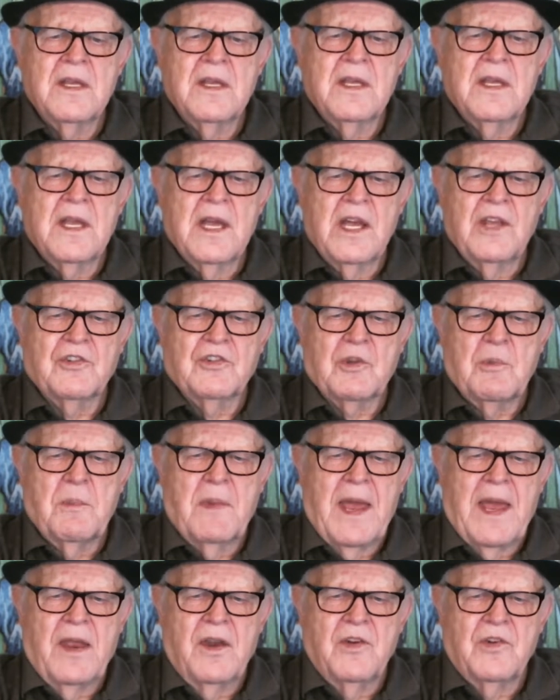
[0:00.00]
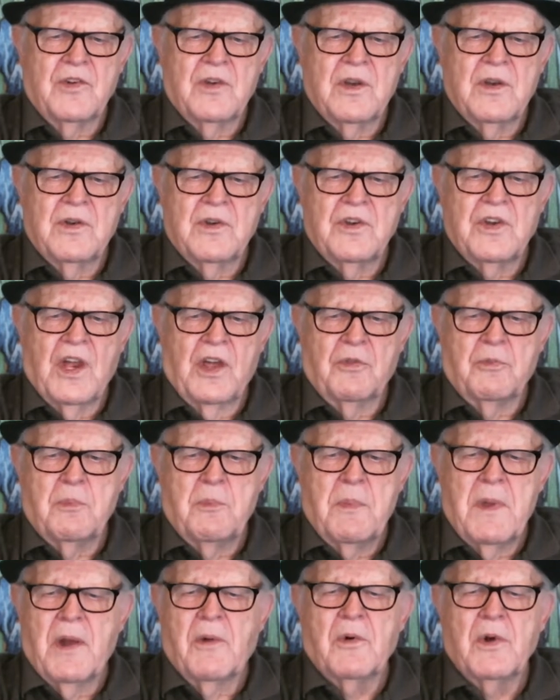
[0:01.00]
as a man doth
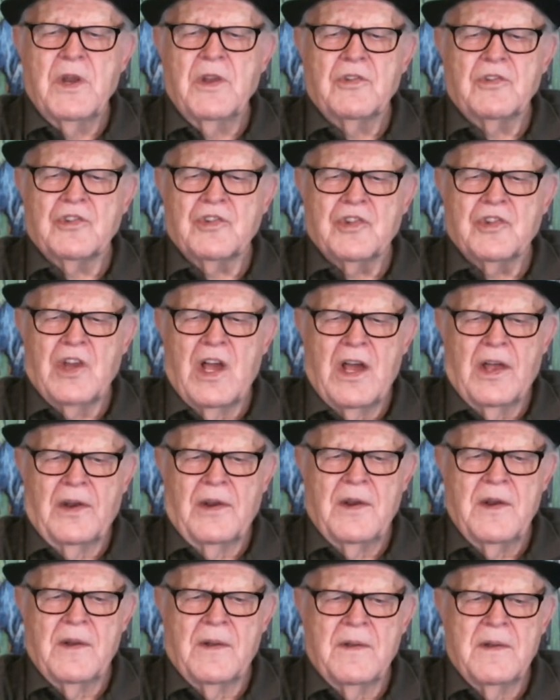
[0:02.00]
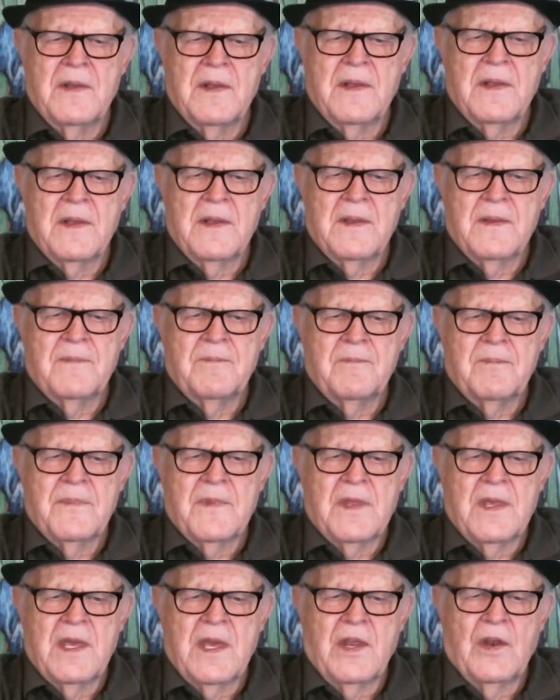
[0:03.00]
bear his son,
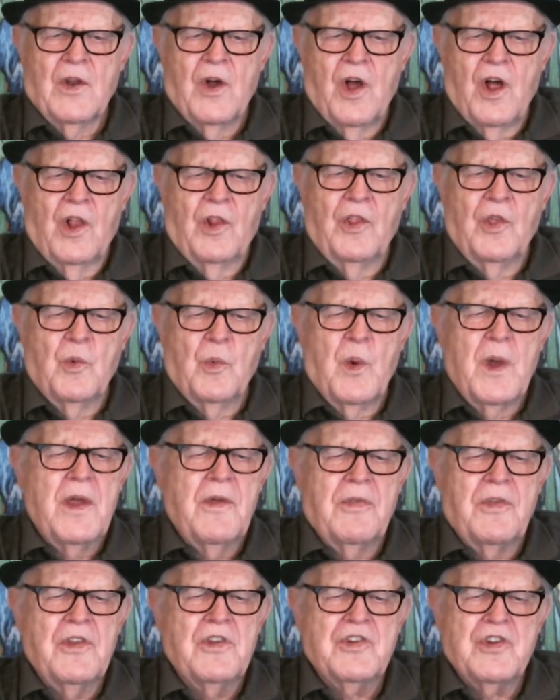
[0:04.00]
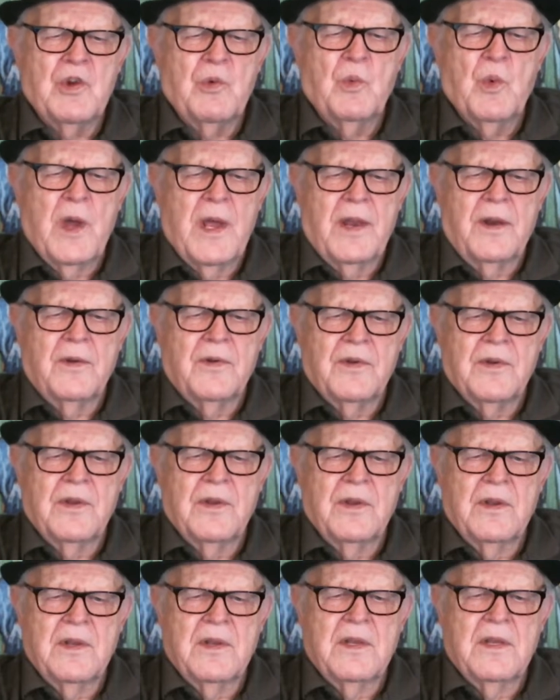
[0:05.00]
in all the way that ye went
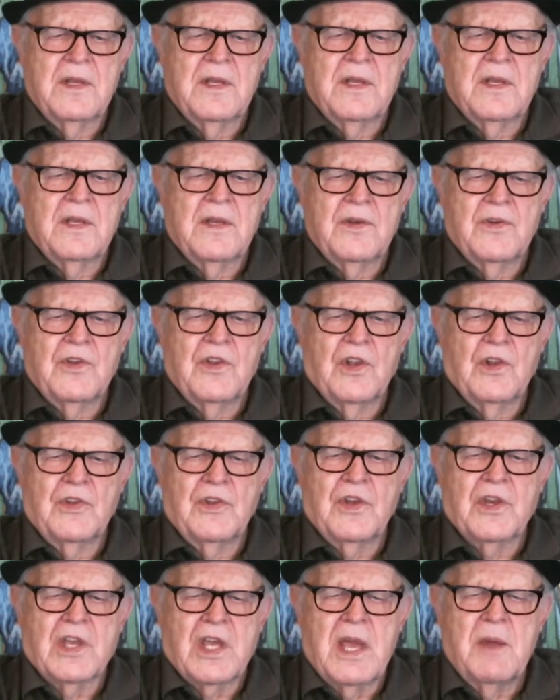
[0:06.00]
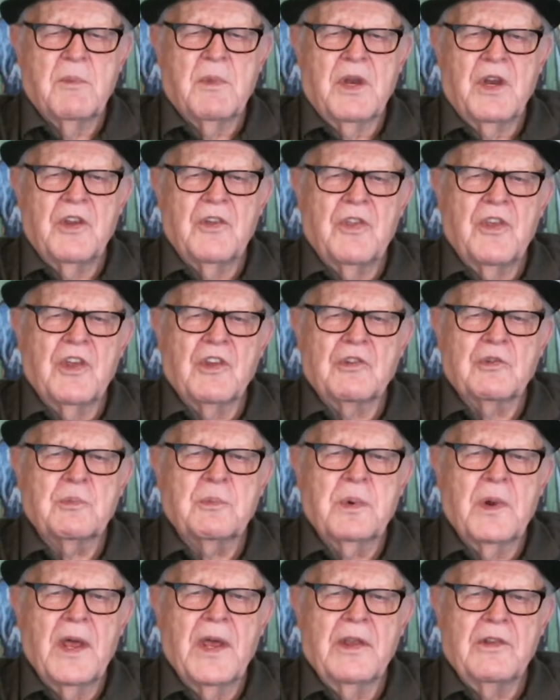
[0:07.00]
till ye came into this
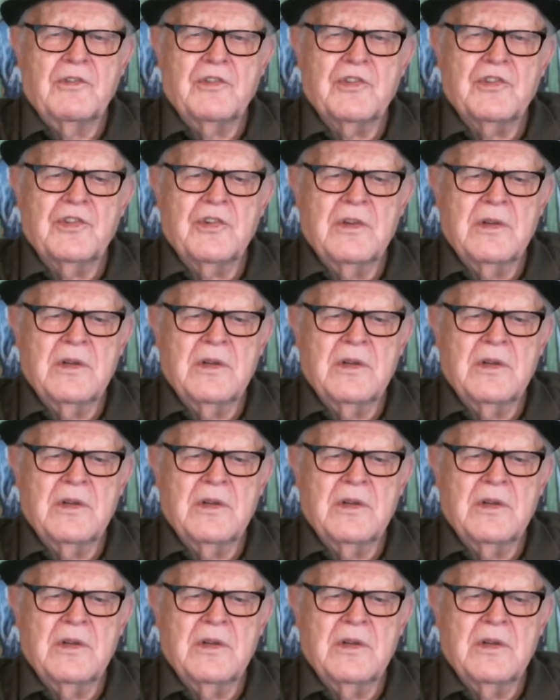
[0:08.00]
place.